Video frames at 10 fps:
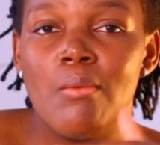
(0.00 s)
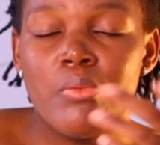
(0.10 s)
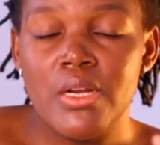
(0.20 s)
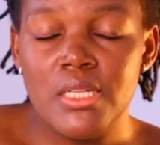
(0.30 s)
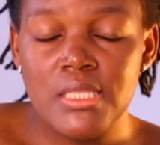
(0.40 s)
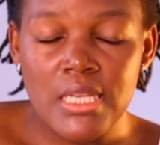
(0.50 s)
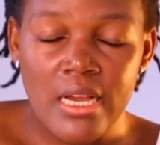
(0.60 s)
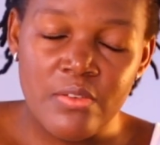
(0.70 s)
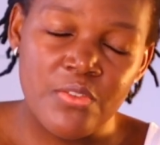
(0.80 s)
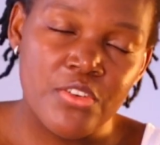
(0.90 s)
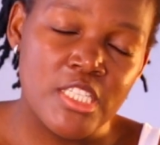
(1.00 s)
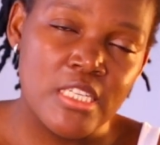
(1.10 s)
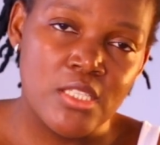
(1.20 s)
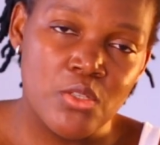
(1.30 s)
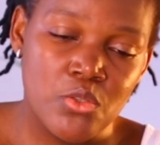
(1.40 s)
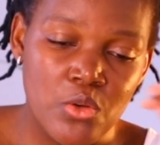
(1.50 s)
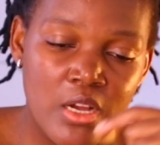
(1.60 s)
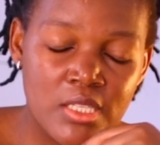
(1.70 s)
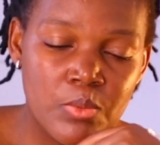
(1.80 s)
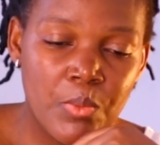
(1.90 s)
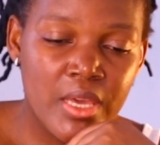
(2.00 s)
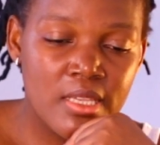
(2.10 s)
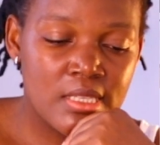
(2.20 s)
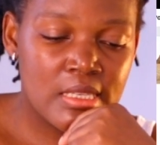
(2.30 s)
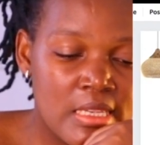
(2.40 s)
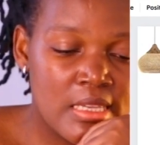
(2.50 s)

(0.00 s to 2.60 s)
Plants add freshness into a space.